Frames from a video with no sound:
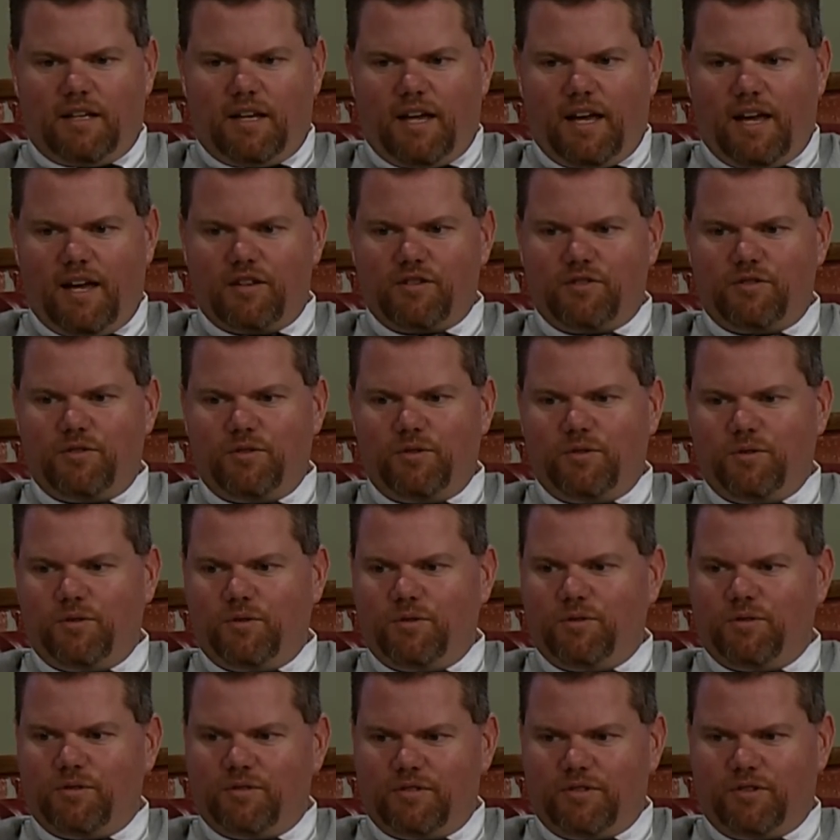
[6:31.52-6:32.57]
as
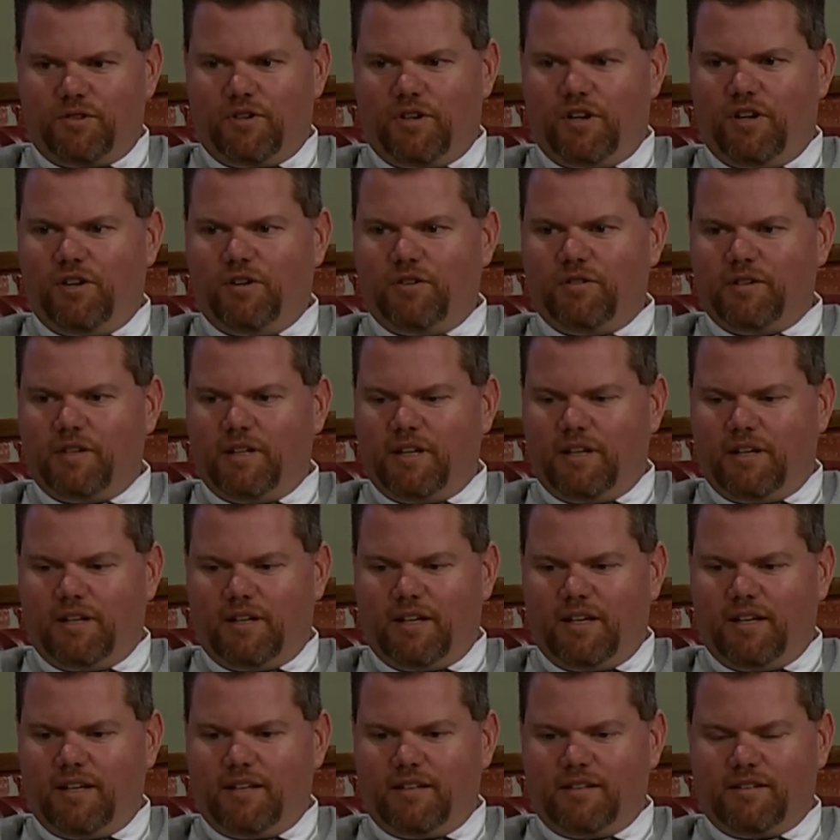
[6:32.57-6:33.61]
you grow
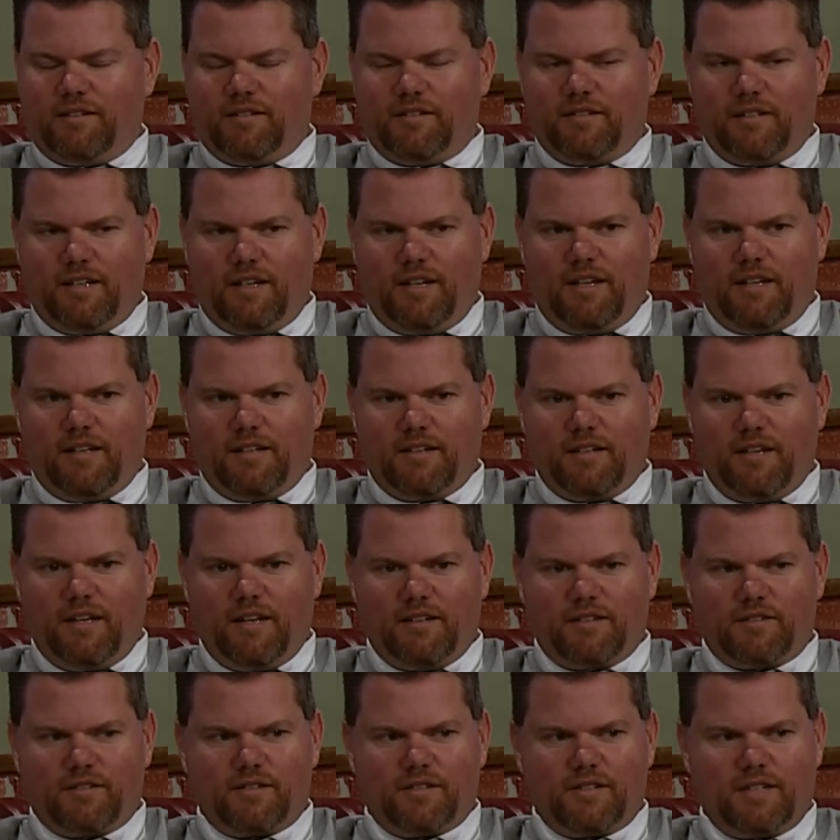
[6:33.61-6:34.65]
and, and,
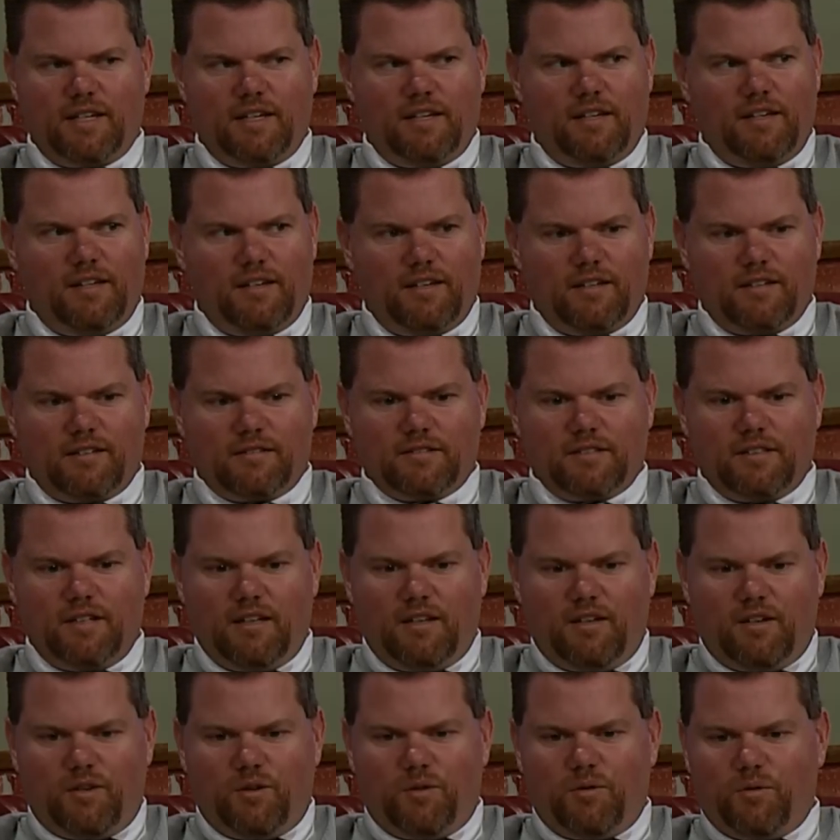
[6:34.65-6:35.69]
and, see
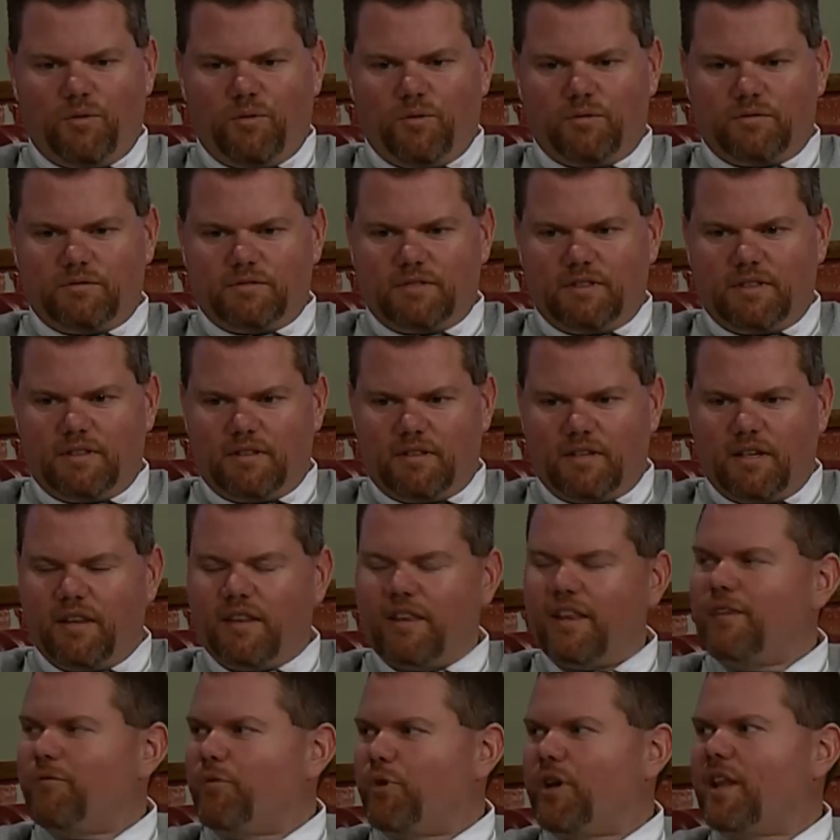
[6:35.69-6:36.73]
the,
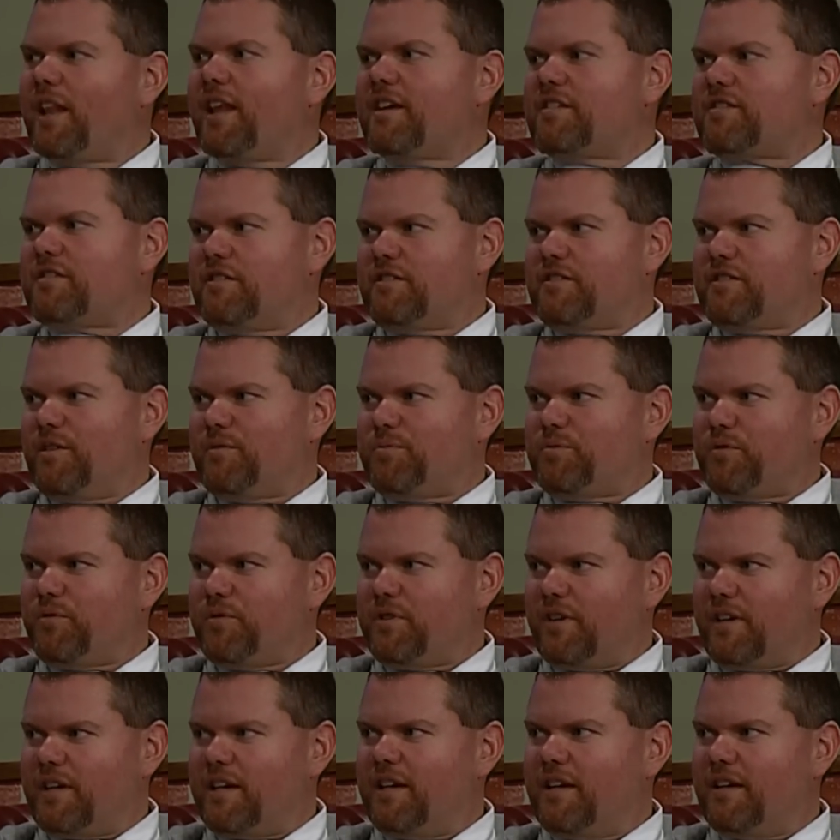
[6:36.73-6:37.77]
the relationships
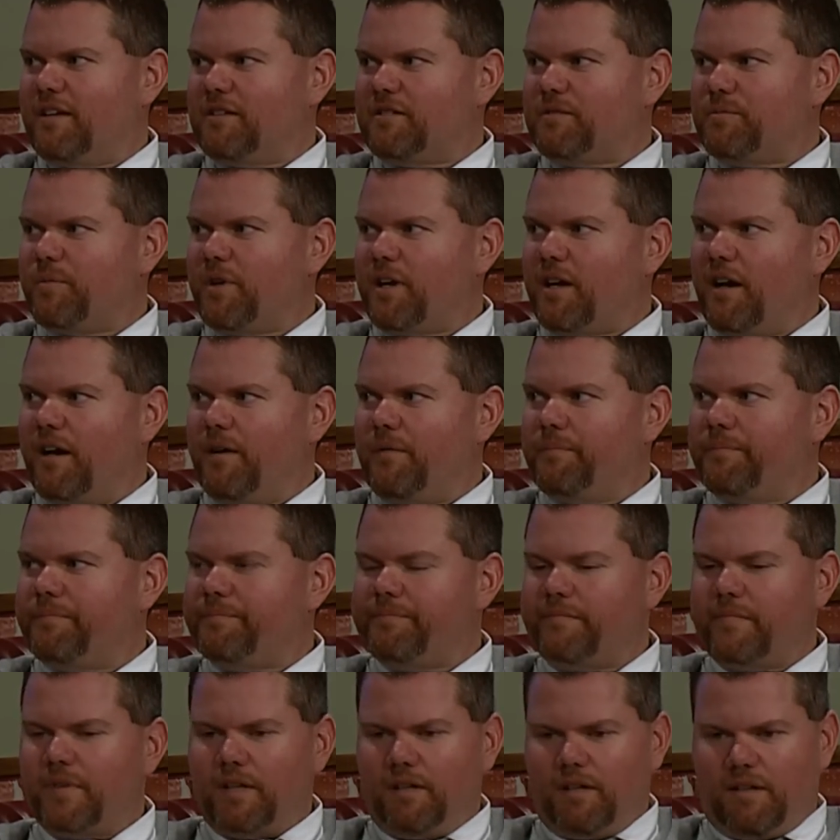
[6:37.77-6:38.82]
with your kids become,
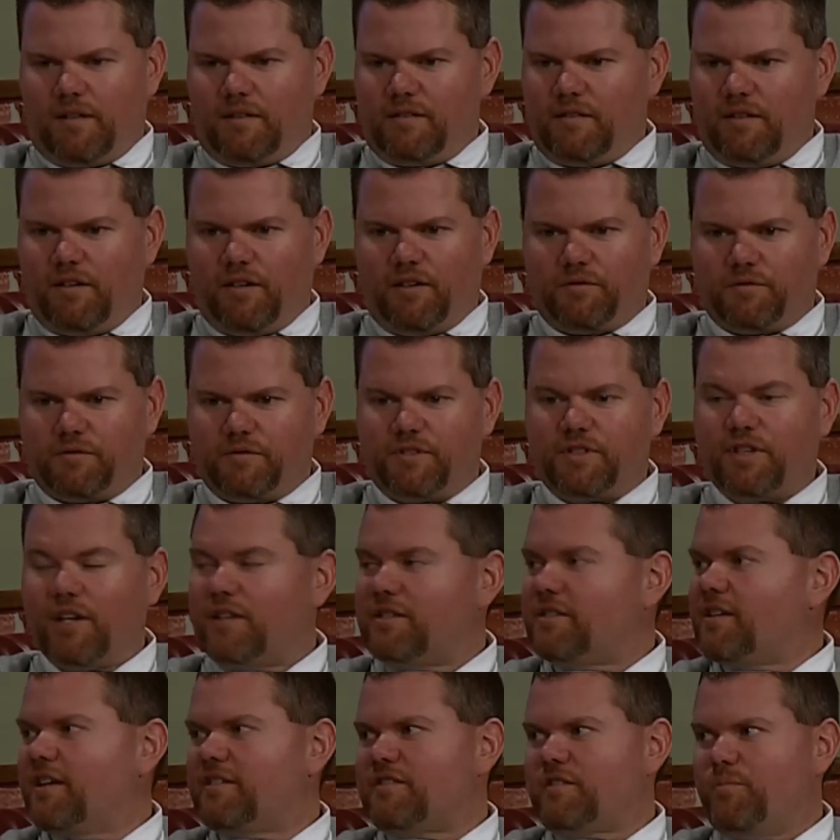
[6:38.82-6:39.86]
you know,
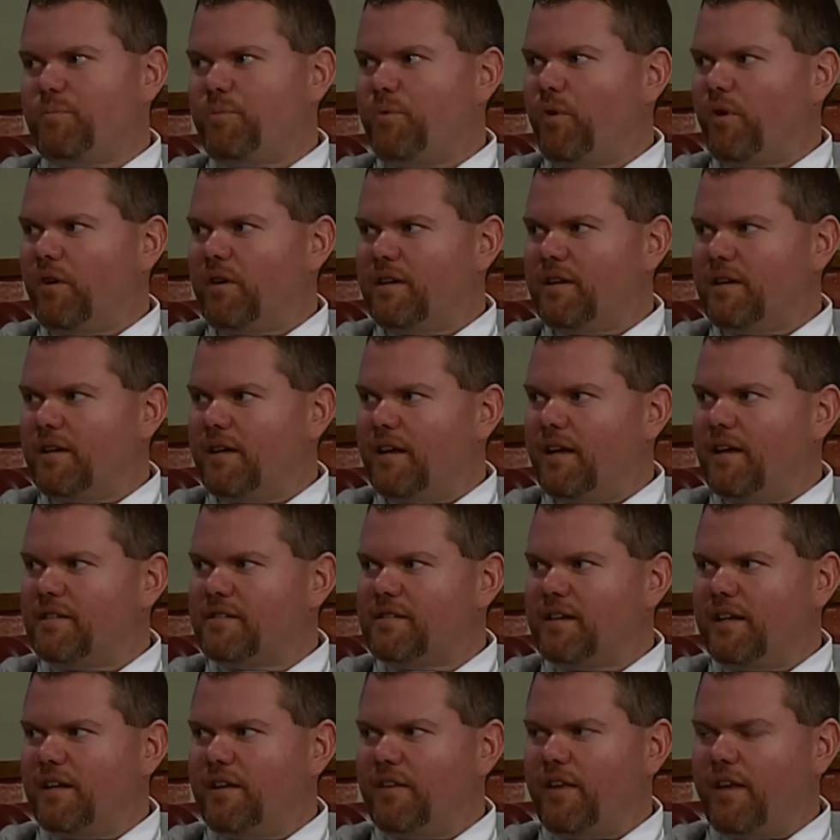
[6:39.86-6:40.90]
just as important
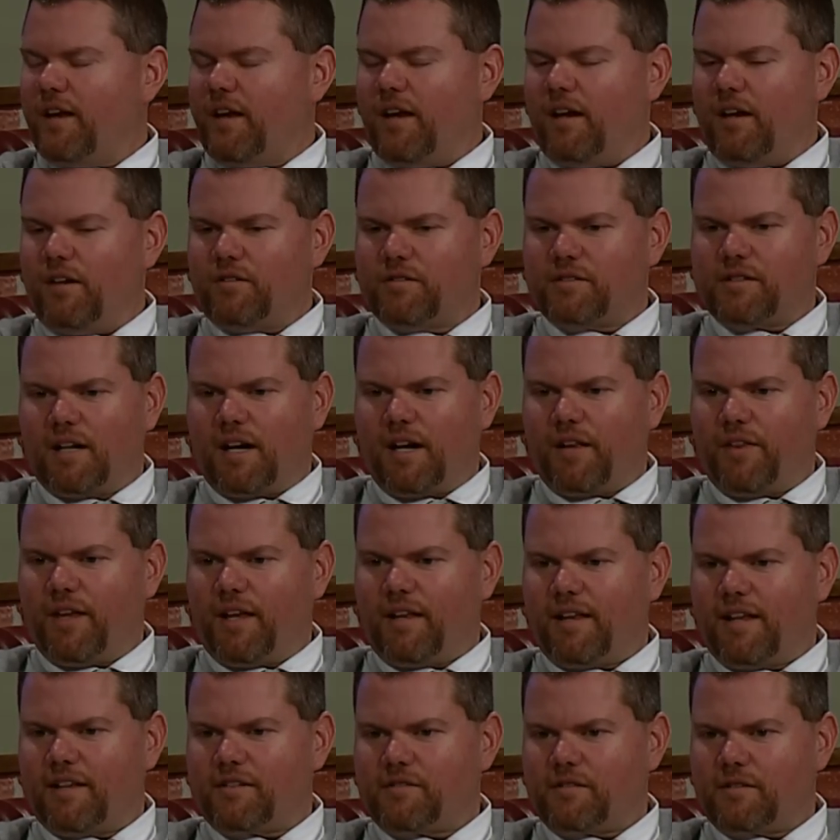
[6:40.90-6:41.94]
as anything else. And I
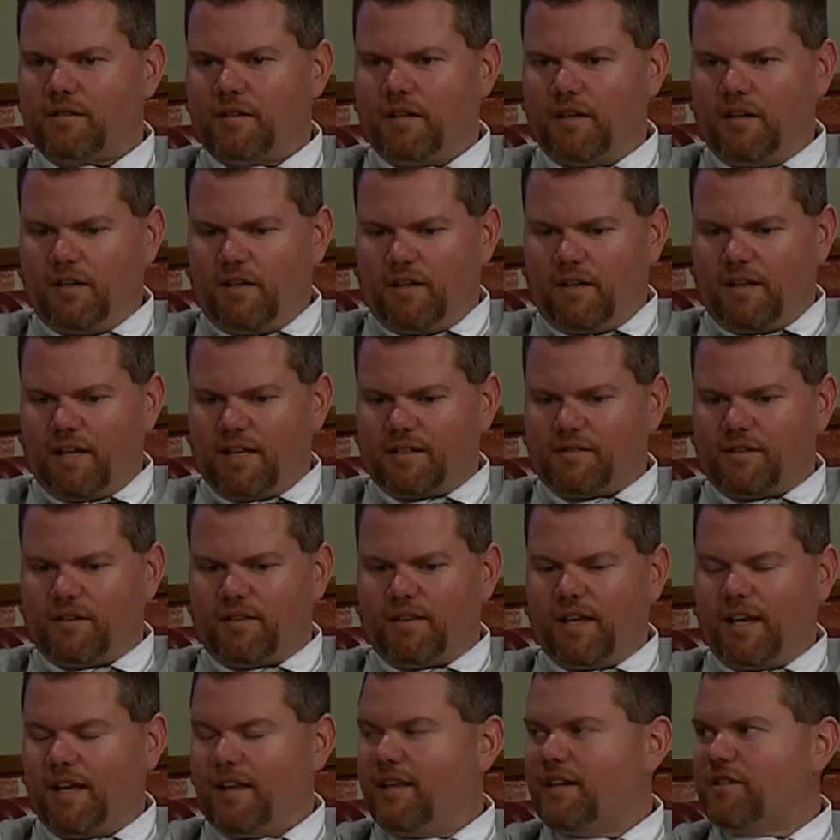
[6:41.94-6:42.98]
think that's that's the
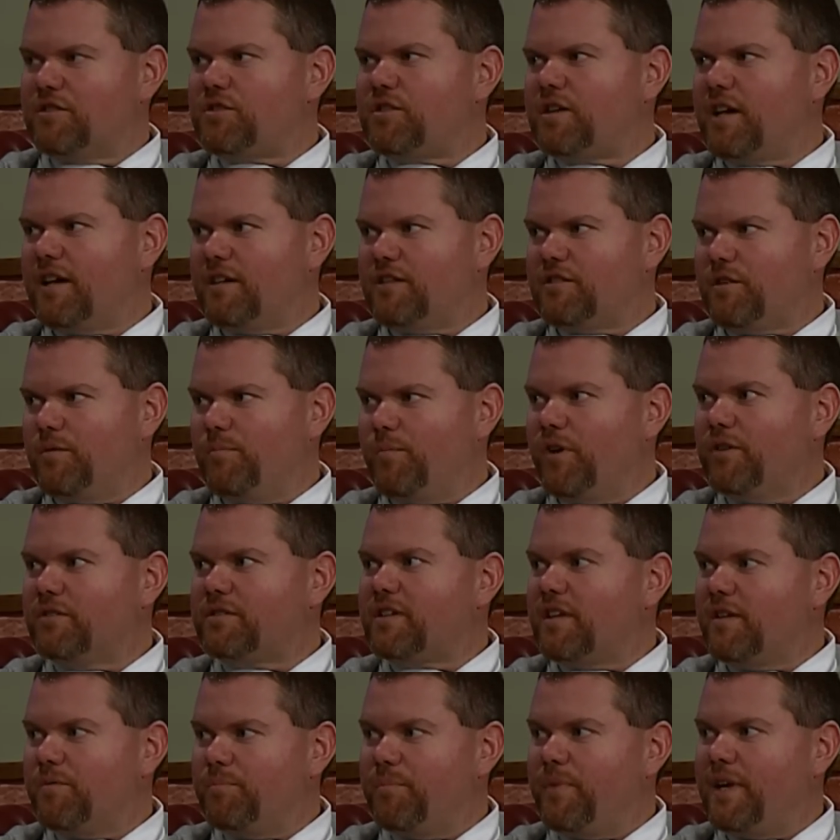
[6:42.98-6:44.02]
thing that's changed the
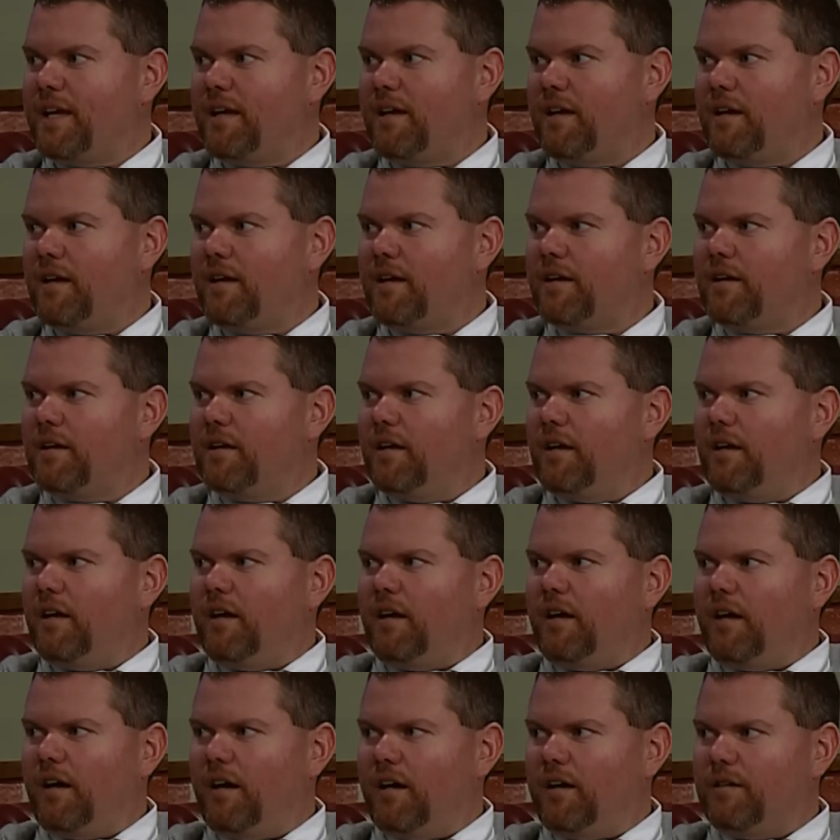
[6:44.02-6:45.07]
most in me.
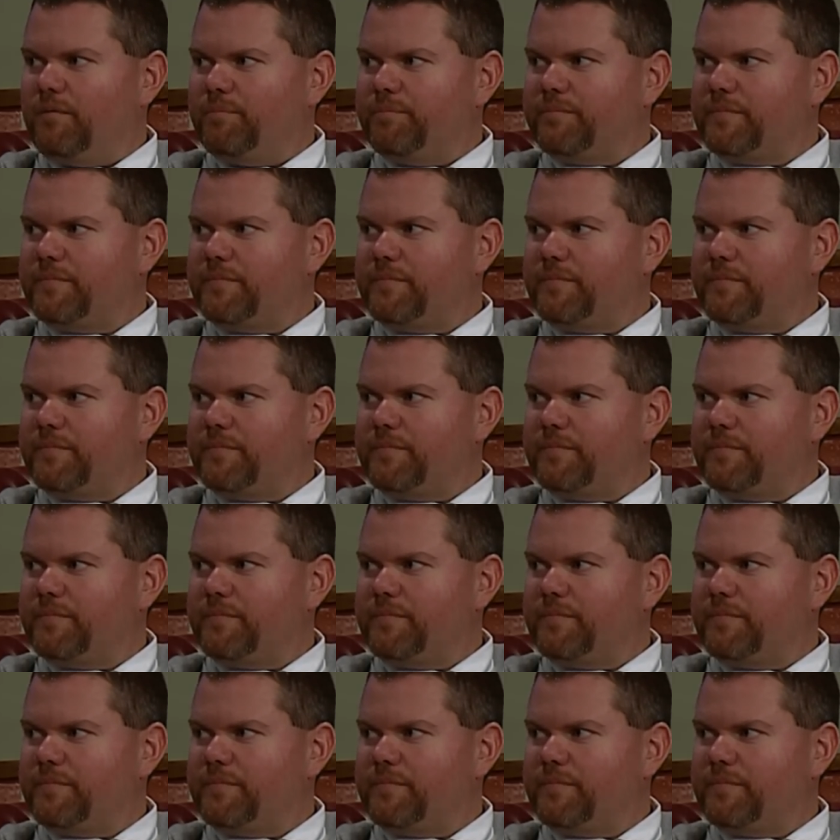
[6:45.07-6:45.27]
Hmm. Um,